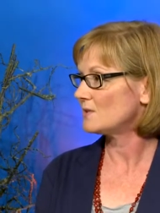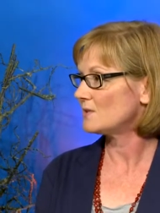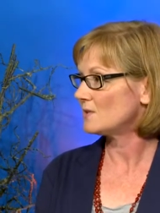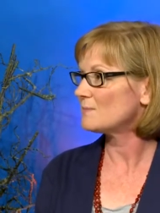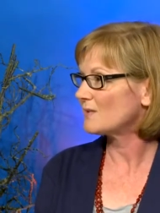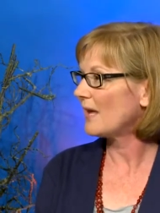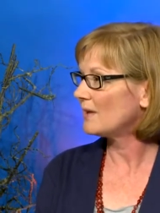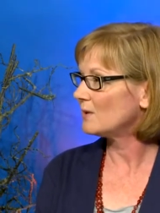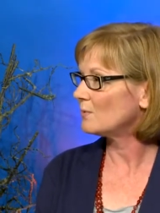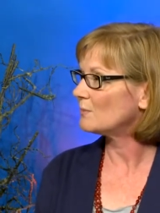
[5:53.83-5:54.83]
terms of how
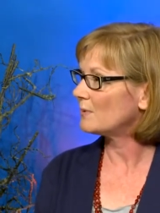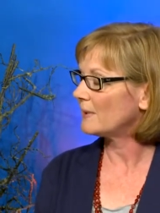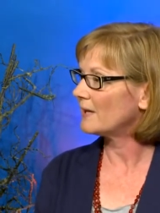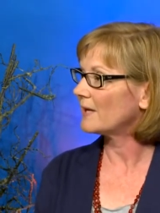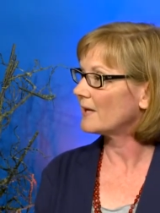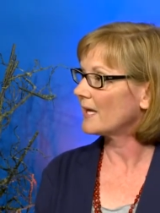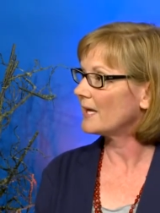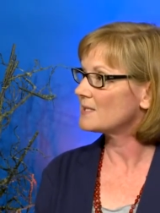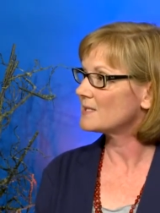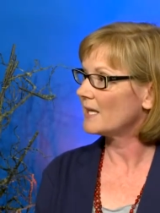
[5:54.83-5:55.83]
you would prepare a
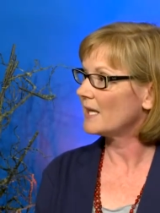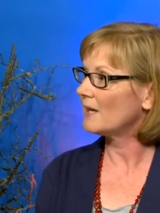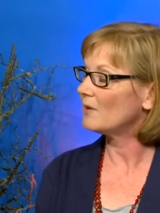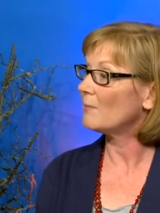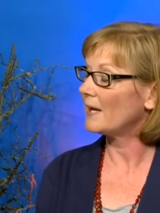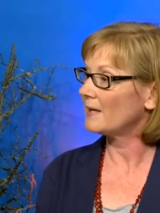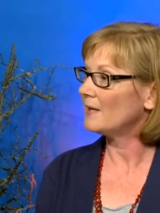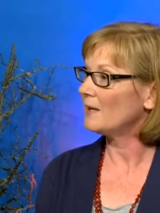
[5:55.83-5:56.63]
case and how you might